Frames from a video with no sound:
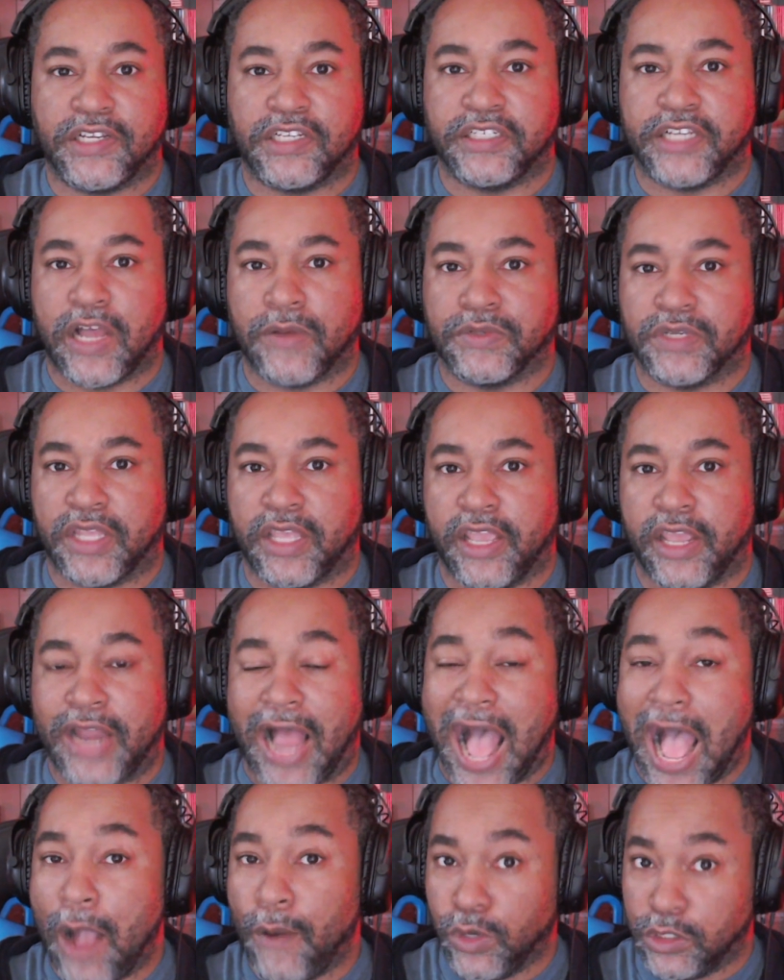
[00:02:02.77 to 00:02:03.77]
since I was a kid.
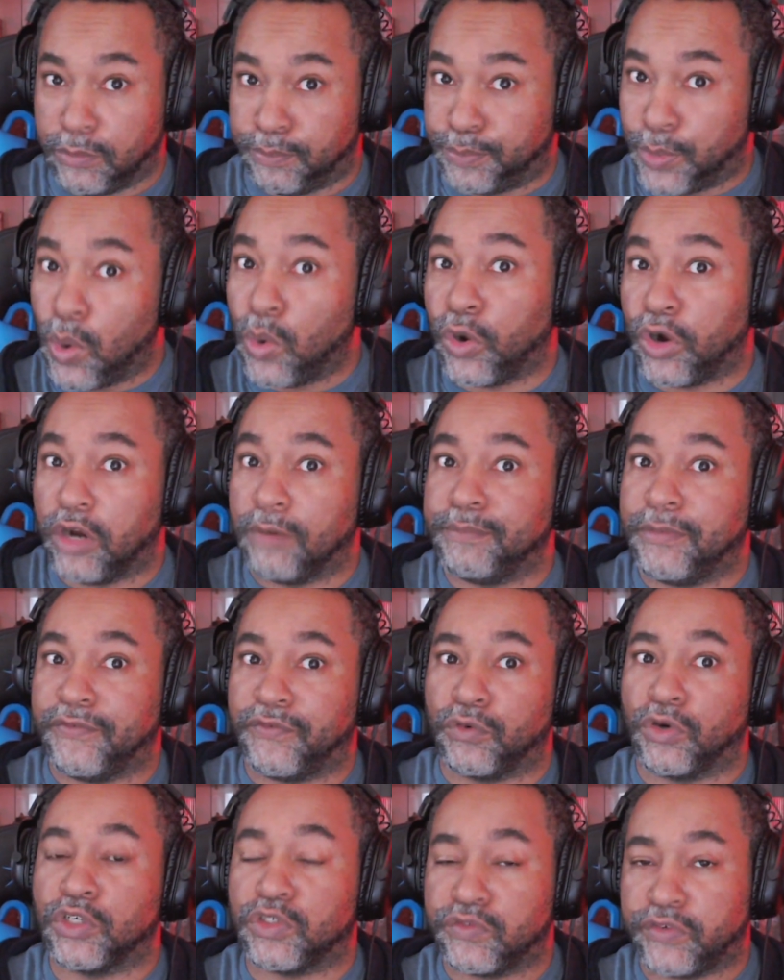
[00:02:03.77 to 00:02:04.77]
I was born
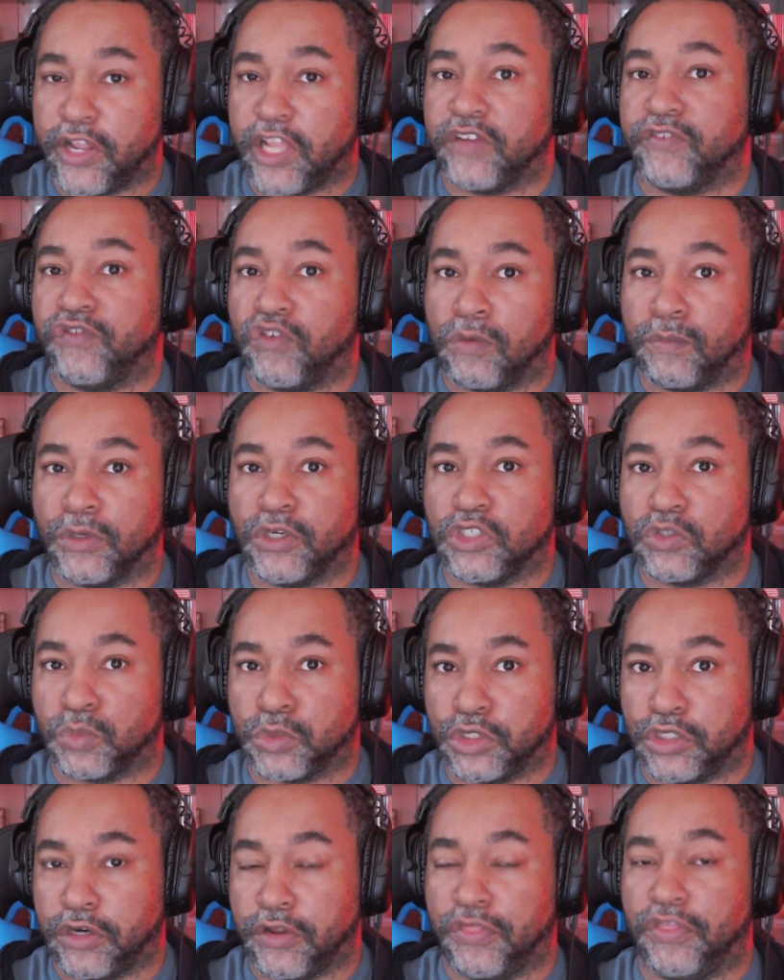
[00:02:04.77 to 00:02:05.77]
before Transformers
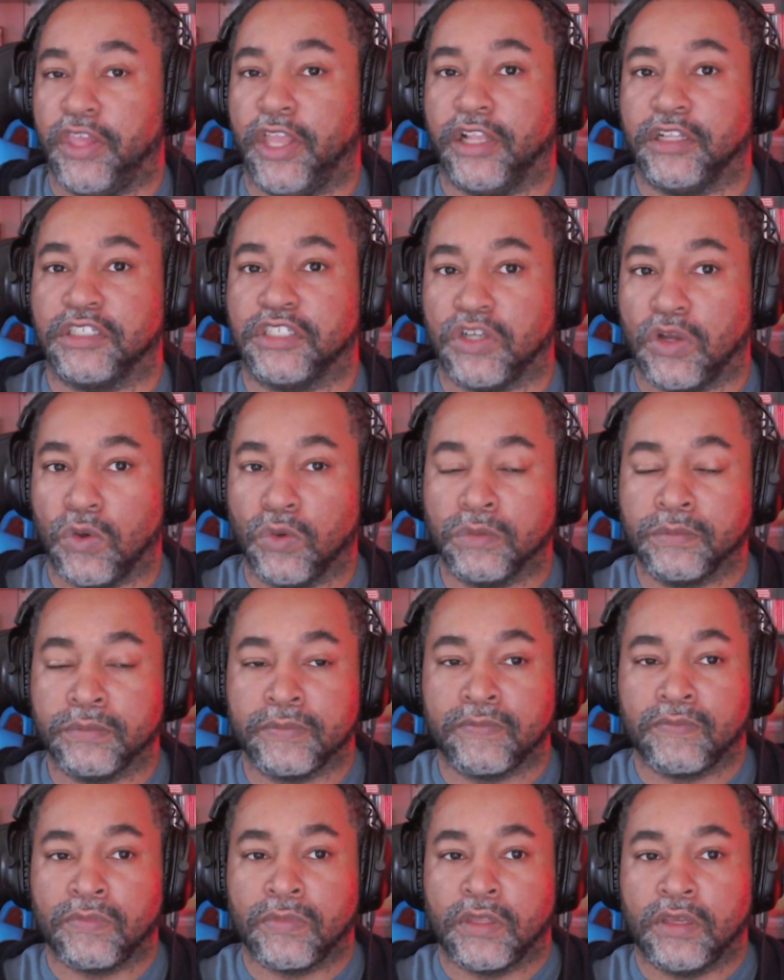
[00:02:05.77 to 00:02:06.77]
were a thing. So
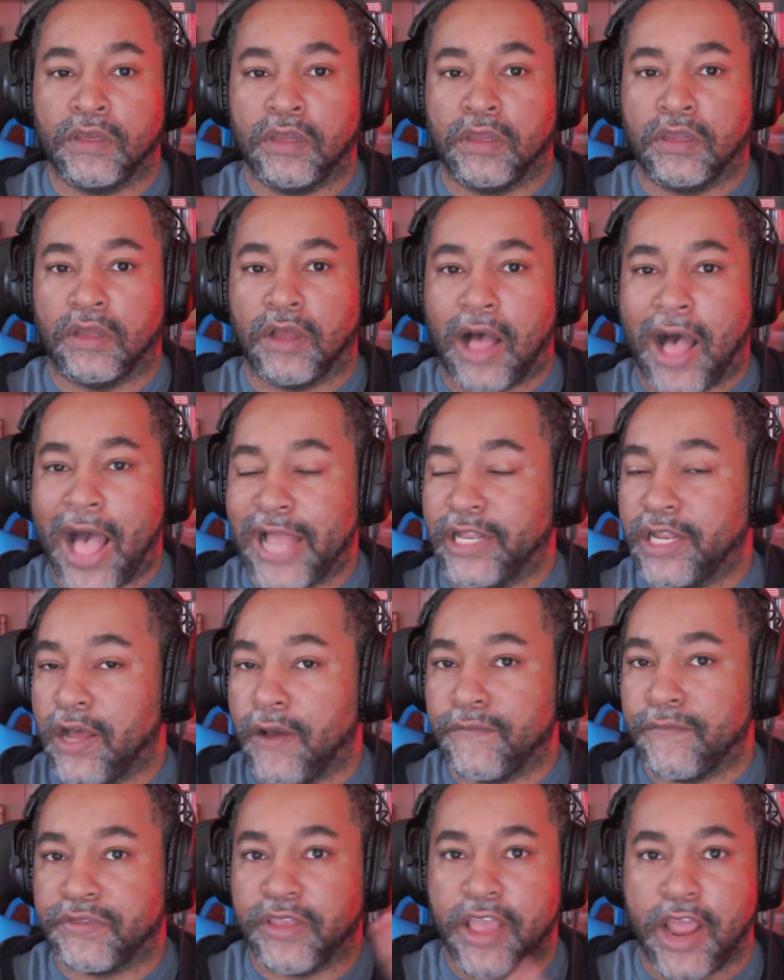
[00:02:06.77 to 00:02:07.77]
I
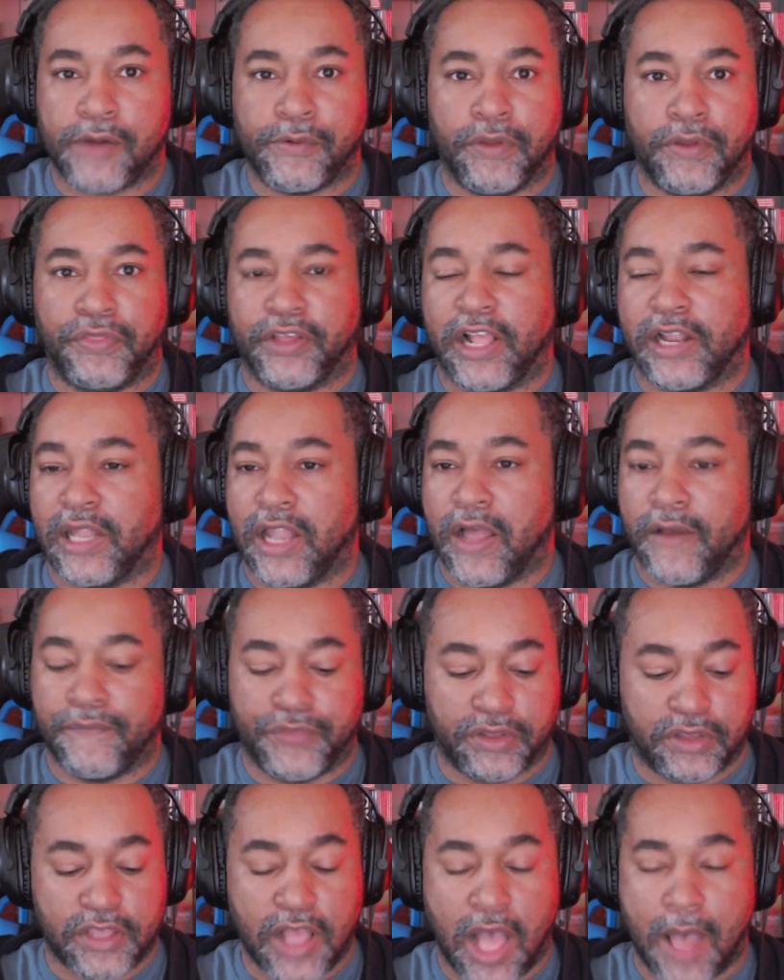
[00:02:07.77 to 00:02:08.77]
loved everything. I loved
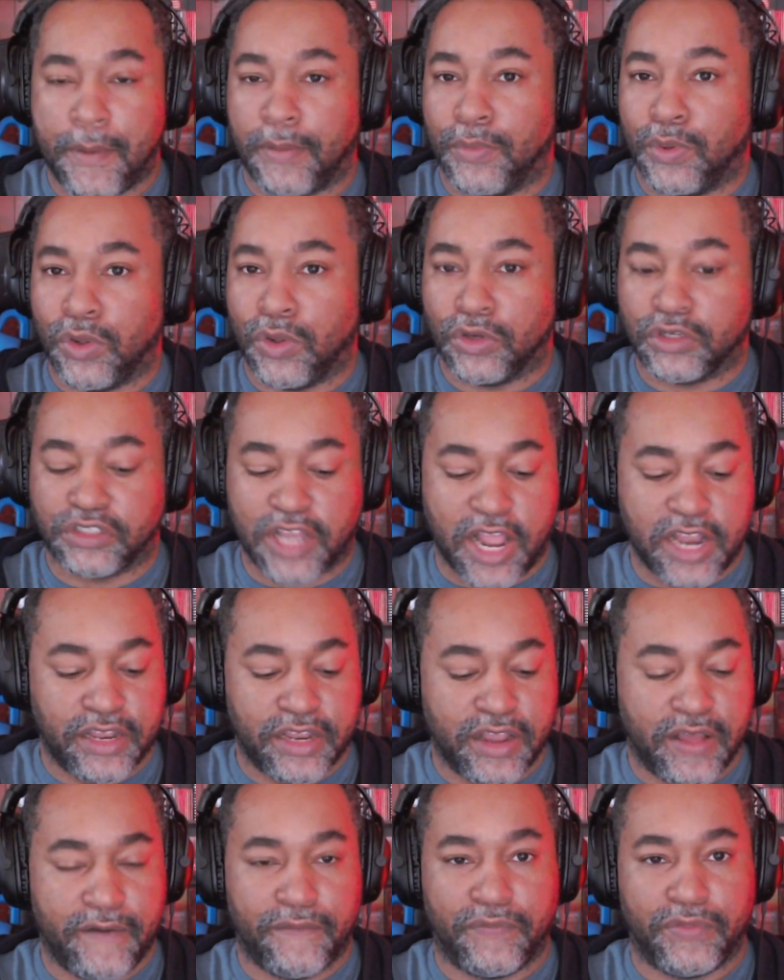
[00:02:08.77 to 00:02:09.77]
the comic books. I
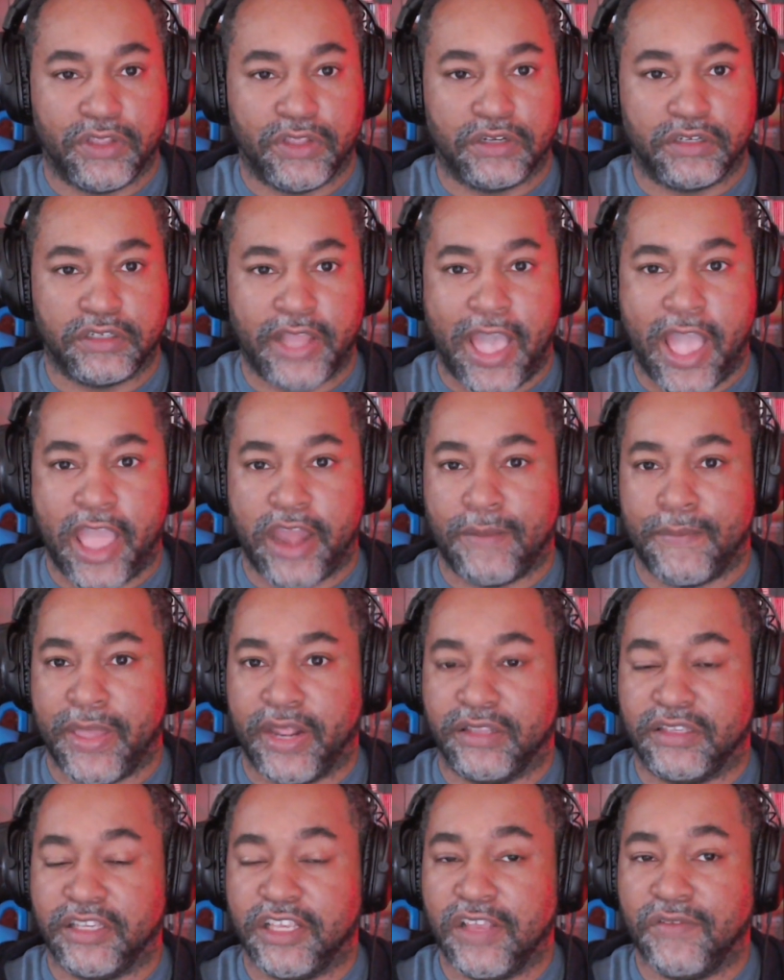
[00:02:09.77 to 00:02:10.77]
loved the
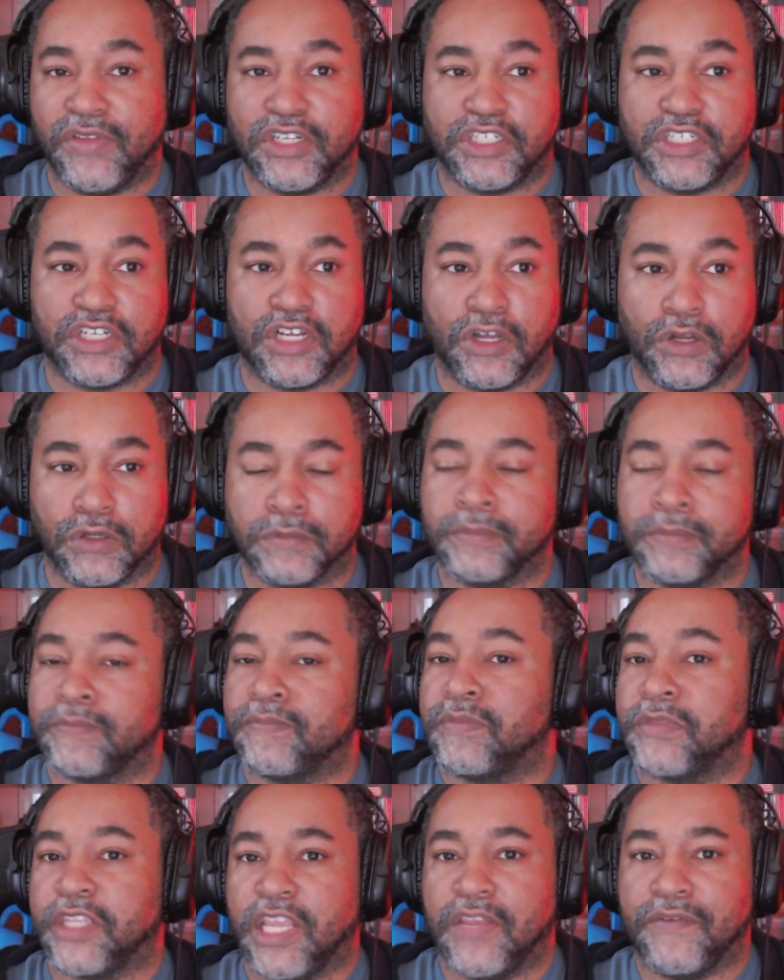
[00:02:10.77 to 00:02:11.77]
animated TV show,
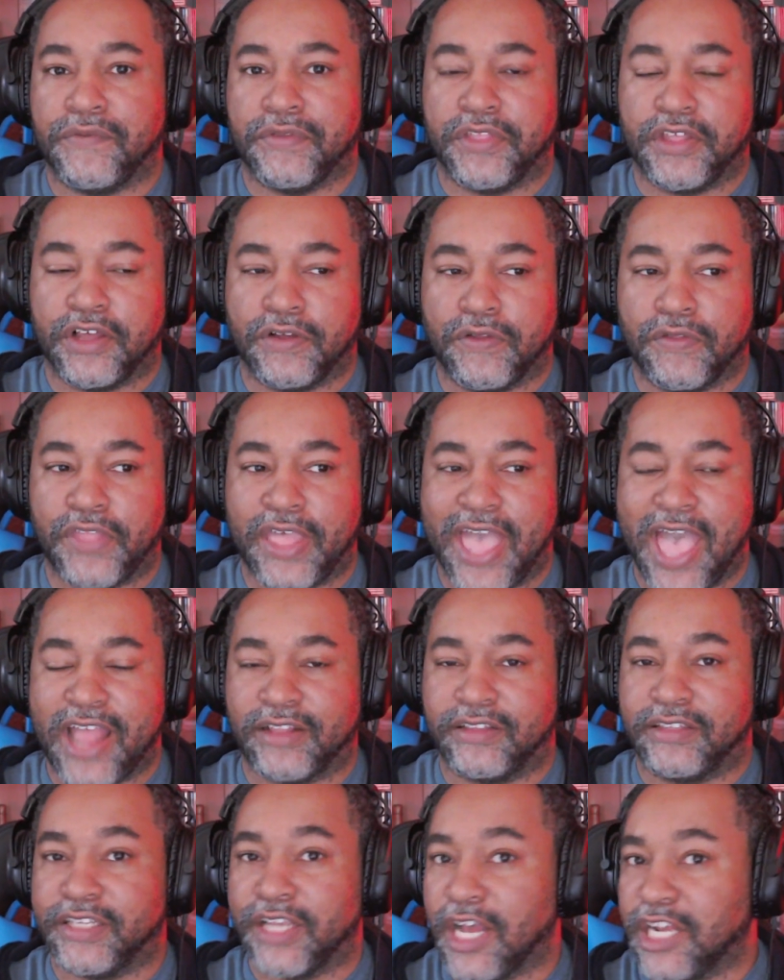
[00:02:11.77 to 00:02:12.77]
even though they had
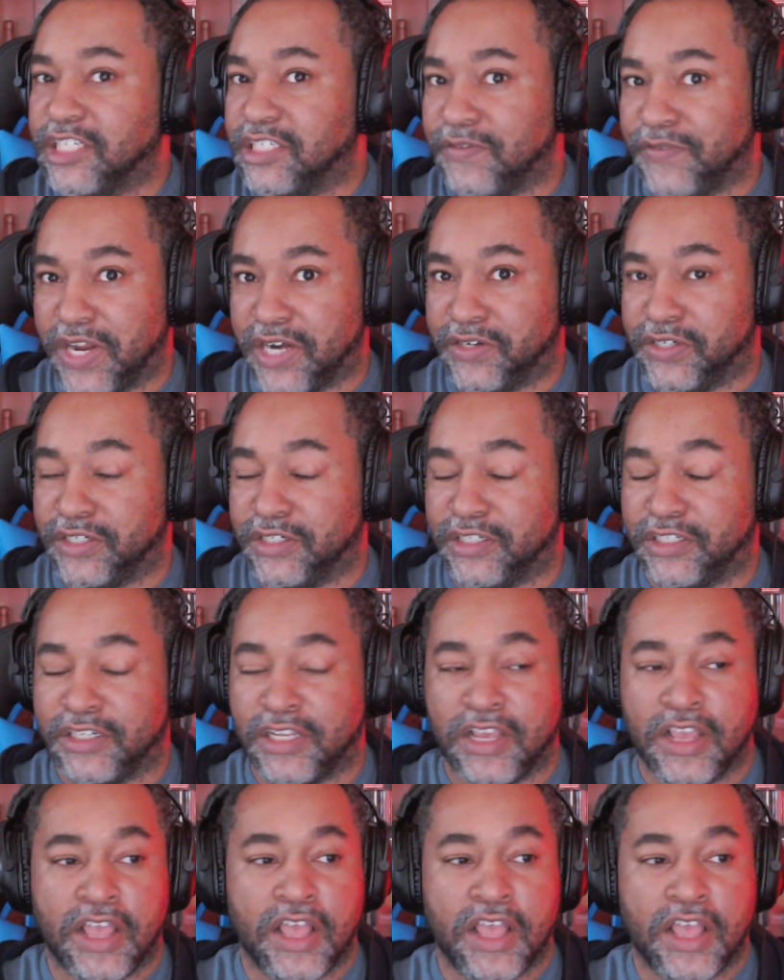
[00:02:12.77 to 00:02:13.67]
tons of errors.